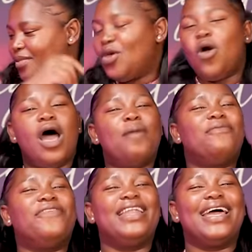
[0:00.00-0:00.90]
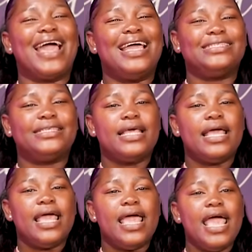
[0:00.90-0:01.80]
Yo, abafana, guys.
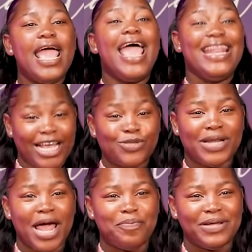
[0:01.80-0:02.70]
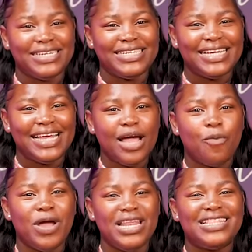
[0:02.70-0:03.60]
And guess what happened
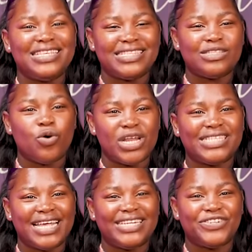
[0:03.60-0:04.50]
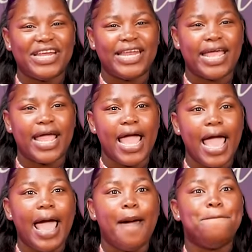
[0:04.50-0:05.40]
when the story started trending?
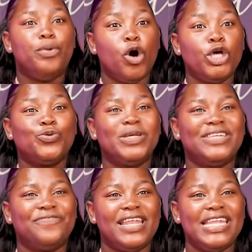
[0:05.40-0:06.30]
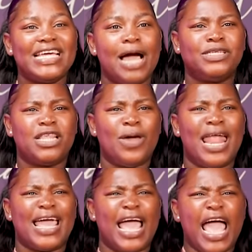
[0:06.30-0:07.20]
Boys were defending Kabza. They were
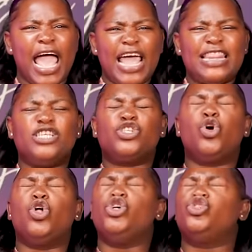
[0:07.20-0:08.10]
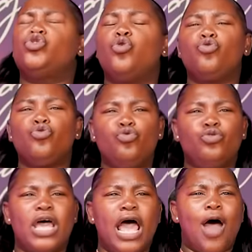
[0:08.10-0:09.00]
like, this girl is so
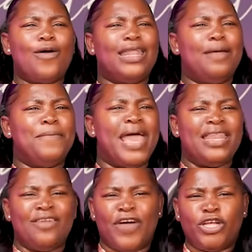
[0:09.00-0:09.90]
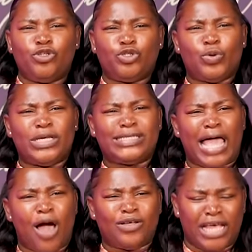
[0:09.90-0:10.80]
rude. How can a man invite you to his
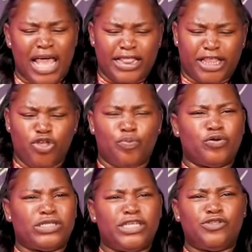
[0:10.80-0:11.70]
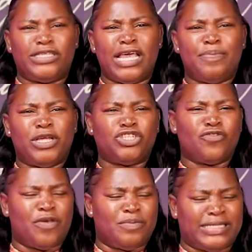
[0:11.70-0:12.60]
house? Then you proceed to take pictures
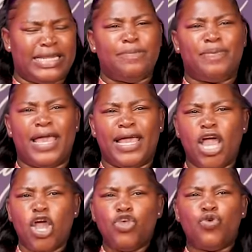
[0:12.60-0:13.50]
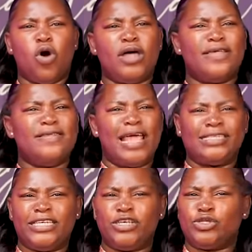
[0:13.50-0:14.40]
of him sleeping. You are the
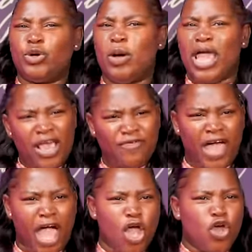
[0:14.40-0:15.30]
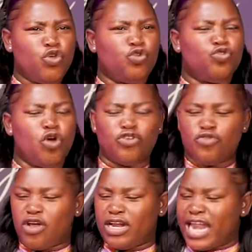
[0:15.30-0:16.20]
nastiest girl ever. You do not
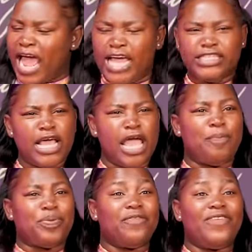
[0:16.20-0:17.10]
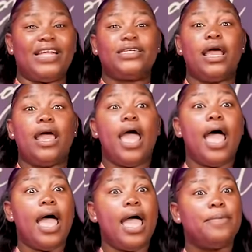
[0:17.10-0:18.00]
recognize a privilege.
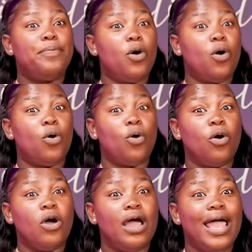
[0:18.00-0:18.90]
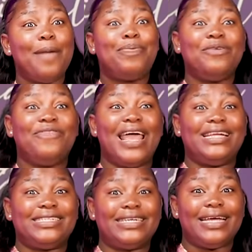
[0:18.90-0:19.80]
Hi, Bo. A
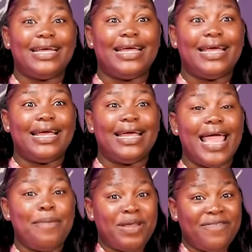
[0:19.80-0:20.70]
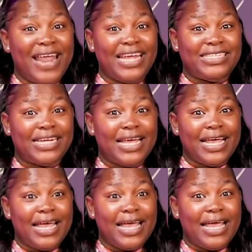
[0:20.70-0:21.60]
privilege
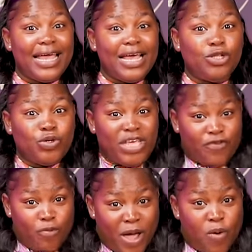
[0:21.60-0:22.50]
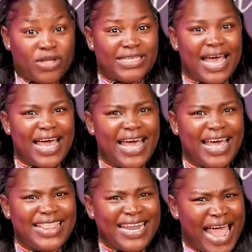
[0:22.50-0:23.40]
to give you my water
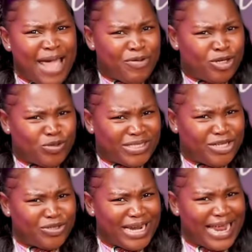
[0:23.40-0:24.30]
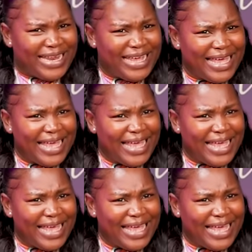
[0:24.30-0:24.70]
that I produce naturally.